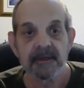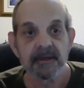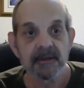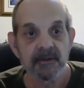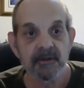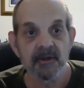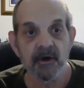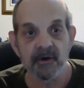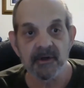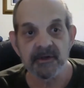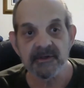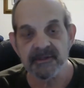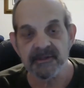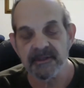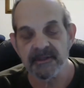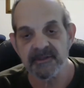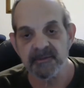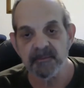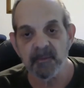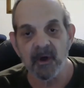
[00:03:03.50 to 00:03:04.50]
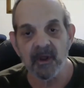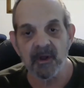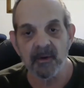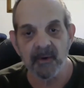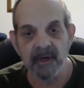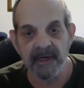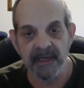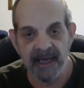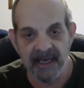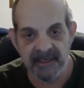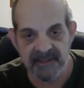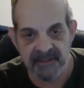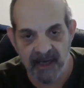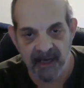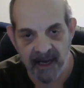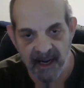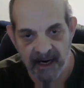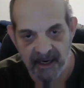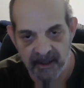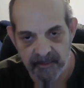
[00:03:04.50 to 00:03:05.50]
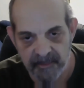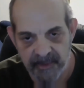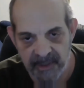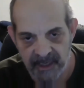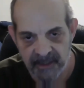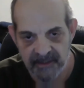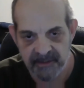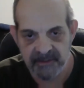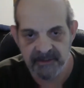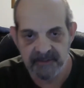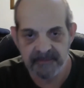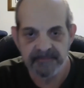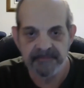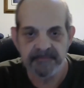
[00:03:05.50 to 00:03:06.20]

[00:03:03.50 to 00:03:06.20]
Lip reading: Notice the smaller one has a higher pitch.